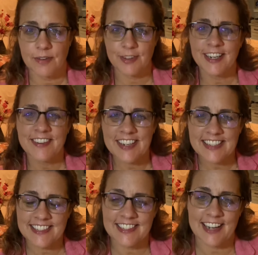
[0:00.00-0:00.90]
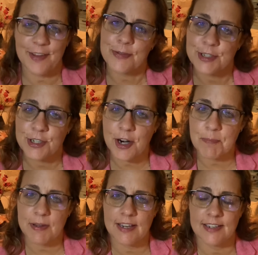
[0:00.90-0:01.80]
Good evening, this is Catherine
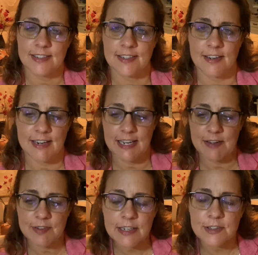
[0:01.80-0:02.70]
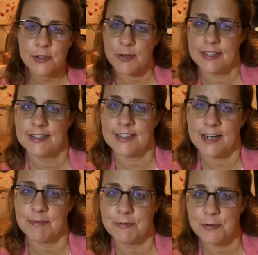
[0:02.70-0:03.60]
Sharp, and it's Sunday evening, so it is
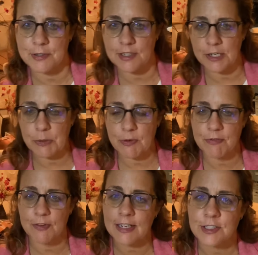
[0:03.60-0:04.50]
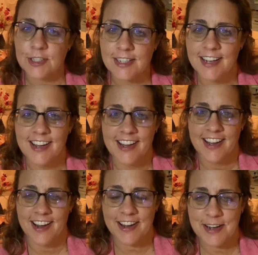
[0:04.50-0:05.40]
time for Sunday Reflection.
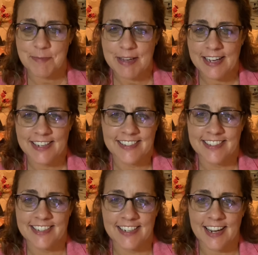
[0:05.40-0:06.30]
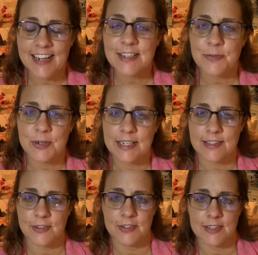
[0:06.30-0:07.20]
And tonight we
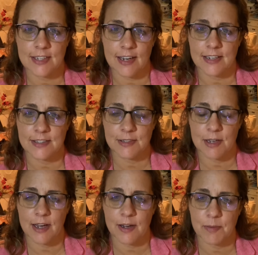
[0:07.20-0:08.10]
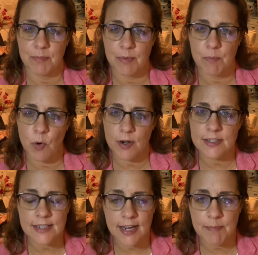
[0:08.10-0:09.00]
get to discuss more
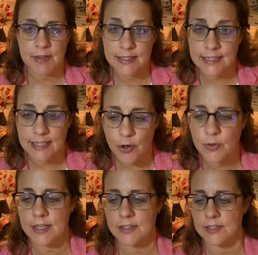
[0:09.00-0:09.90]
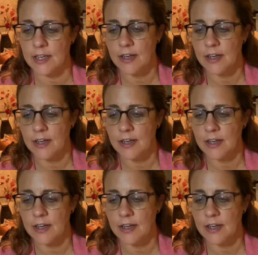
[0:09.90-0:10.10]
in depth Etzioni's